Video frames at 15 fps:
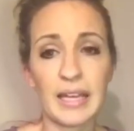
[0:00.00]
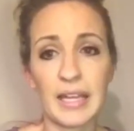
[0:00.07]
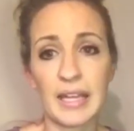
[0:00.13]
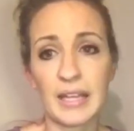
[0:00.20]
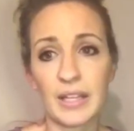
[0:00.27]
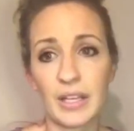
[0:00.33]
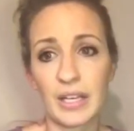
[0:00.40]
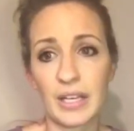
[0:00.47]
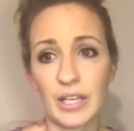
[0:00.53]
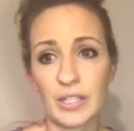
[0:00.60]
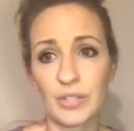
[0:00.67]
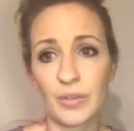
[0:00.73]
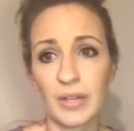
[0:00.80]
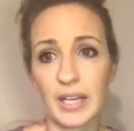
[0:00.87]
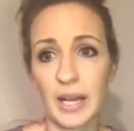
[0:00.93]
and they're going to
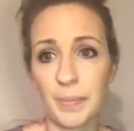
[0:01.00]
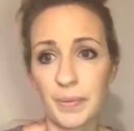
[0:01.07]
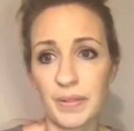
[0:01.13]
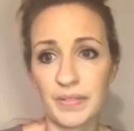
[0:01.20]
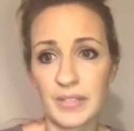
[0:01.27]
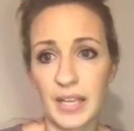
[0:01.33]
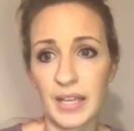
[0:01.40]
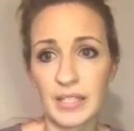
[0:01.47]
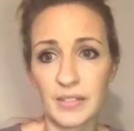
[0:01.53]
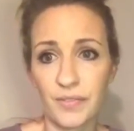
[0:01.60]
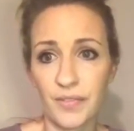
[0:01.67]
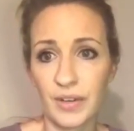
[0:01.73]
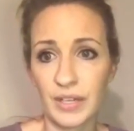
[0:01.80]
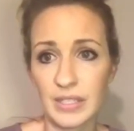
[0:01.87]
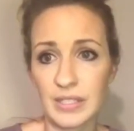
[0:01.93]
do a couple of tests
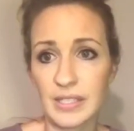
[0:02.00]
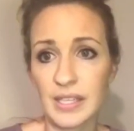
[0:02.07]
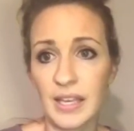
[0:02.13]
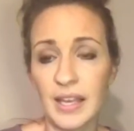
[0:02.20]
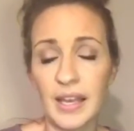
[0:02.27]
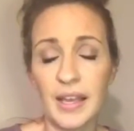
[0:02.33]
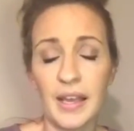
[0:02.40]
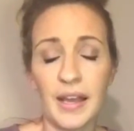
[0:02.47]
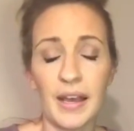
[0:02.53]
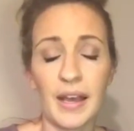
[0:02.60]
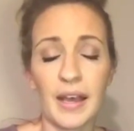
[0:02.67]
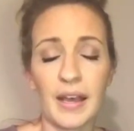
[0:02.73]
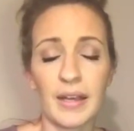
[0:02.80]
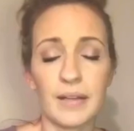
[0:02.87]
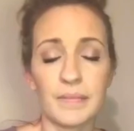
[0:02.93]
first
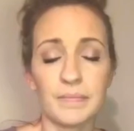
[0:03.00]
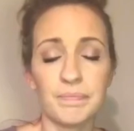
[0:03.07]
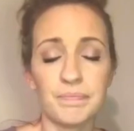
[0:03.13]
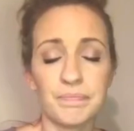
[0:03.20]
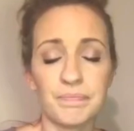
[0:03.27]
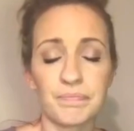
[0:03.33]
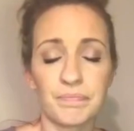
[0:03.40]
and